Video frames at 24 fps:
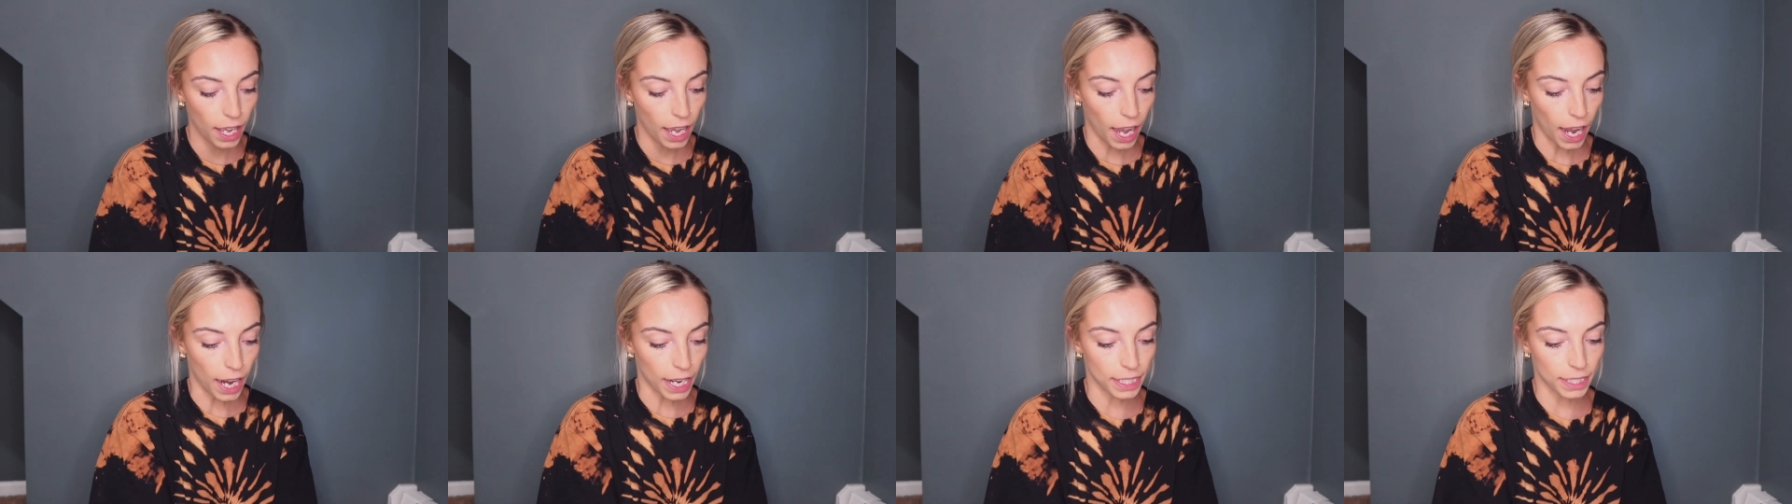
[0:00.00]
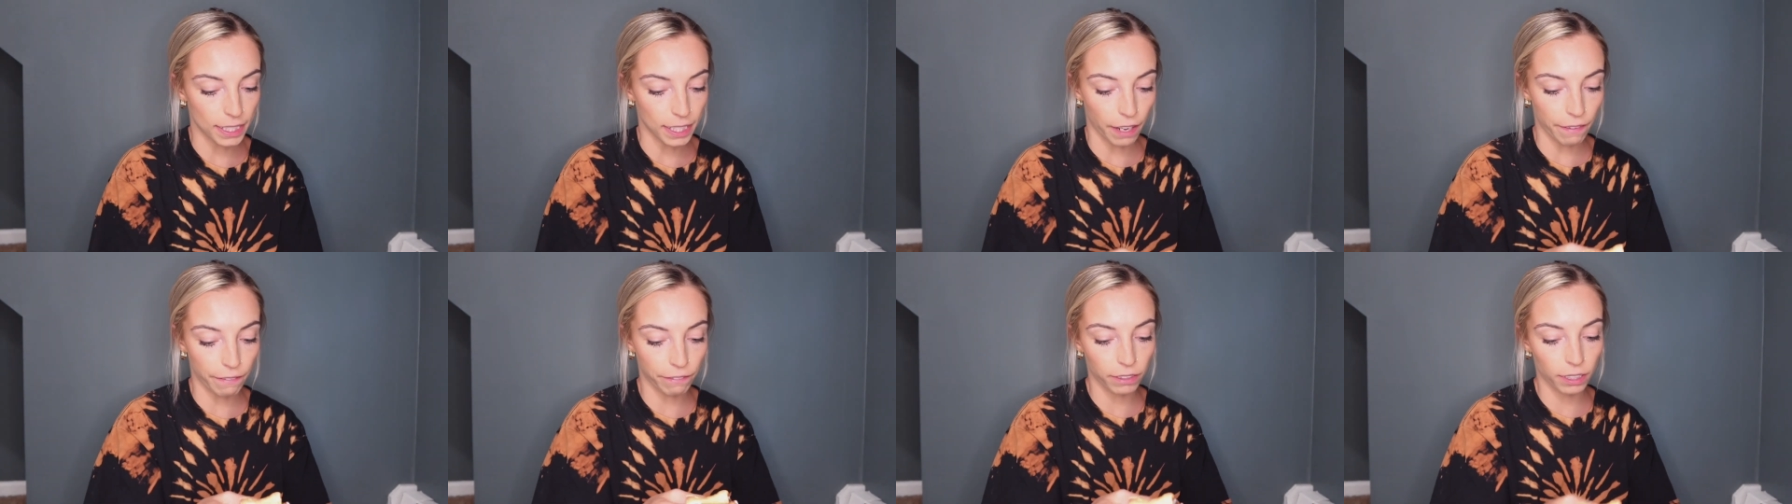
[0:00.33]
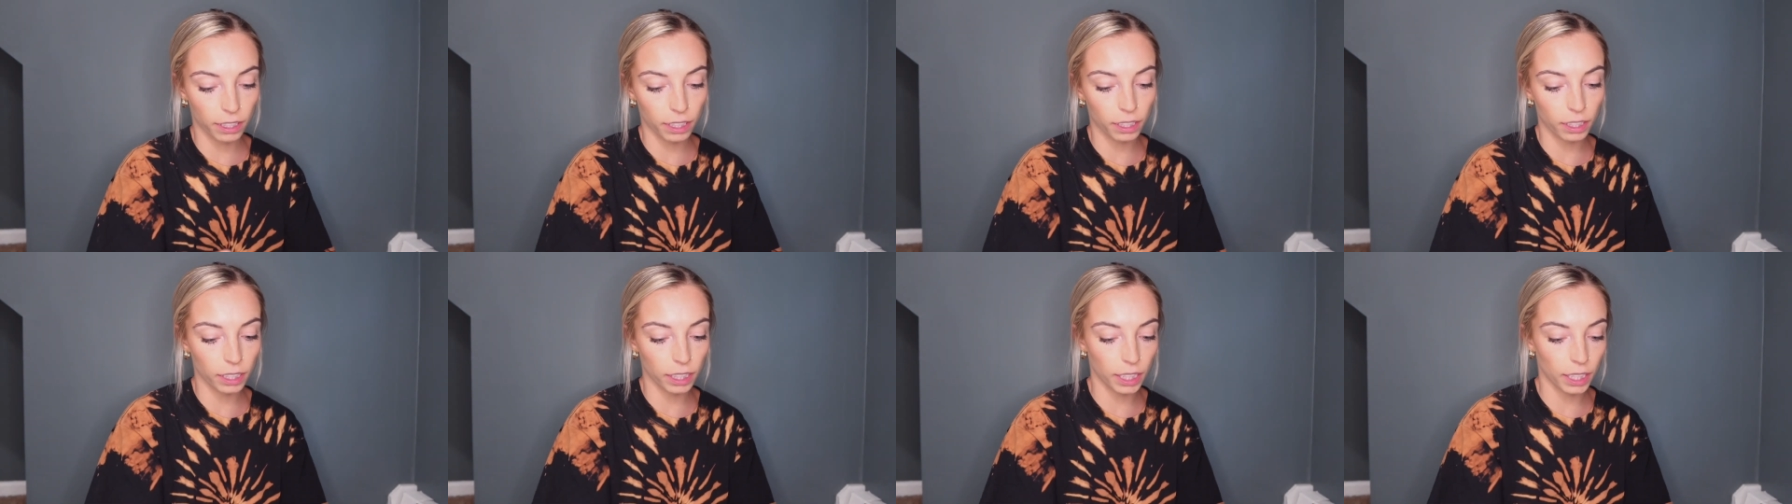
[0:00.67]
I
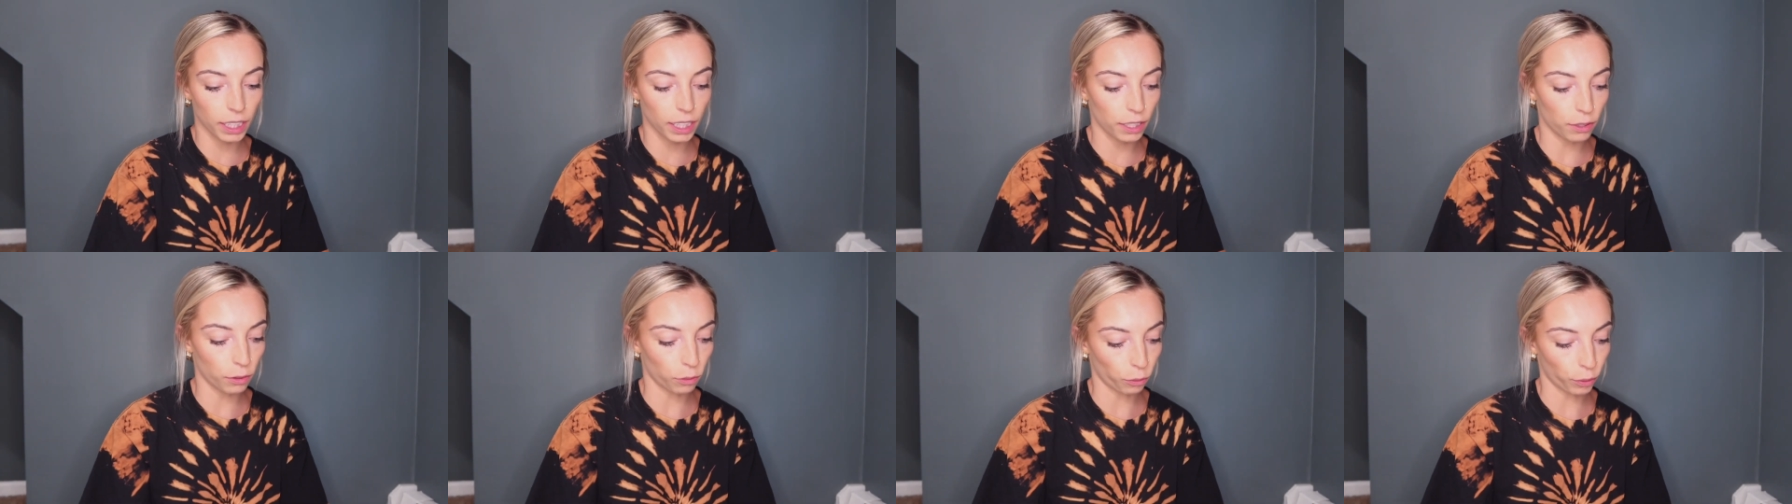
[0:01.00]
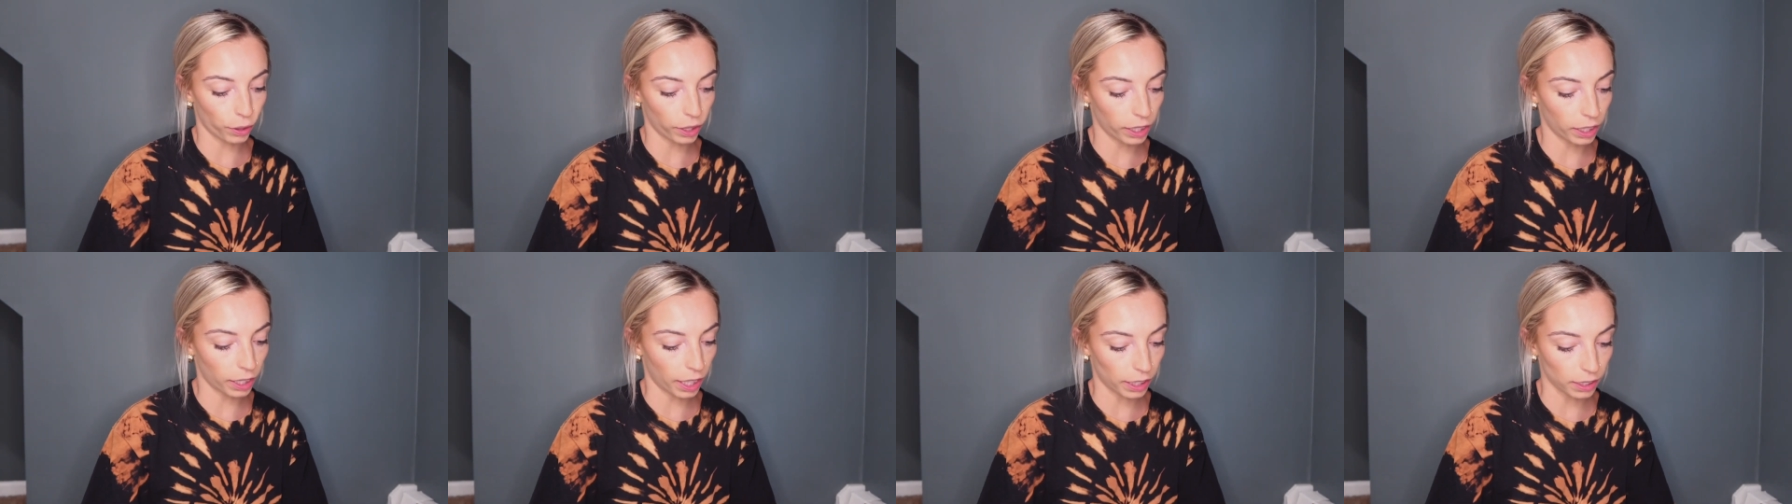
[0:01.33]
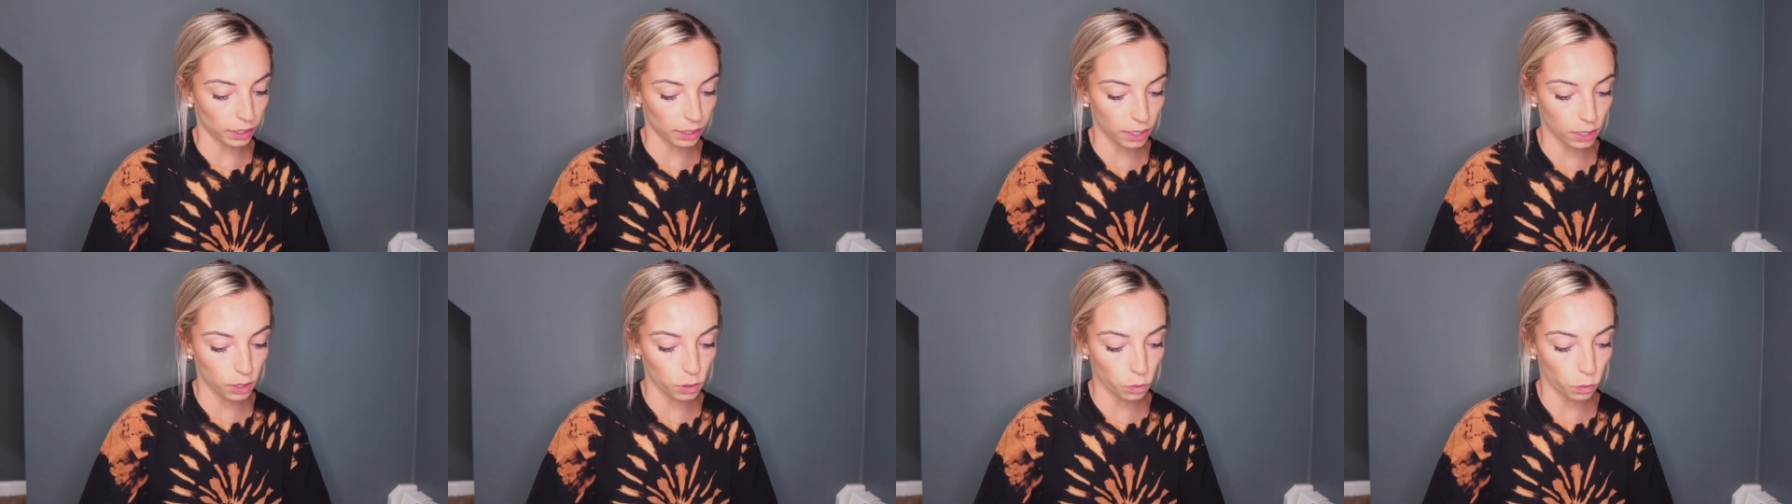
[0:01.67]
definitely really like
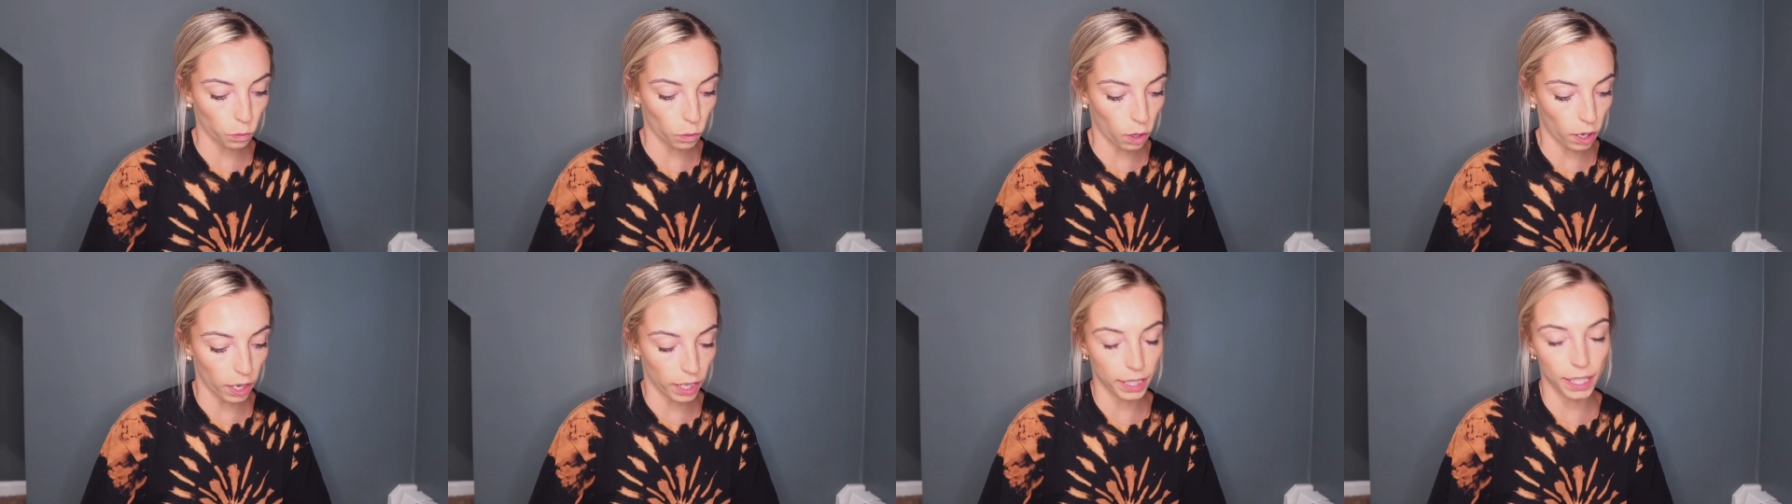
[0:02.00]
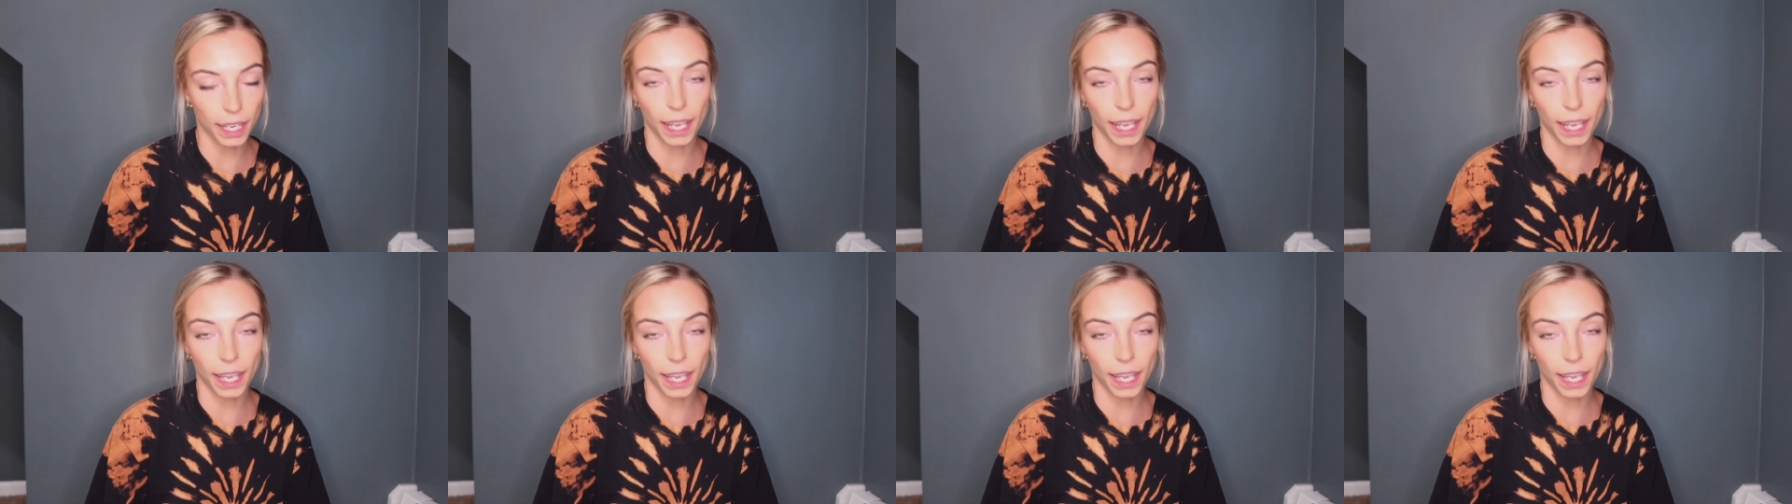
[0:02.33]
this one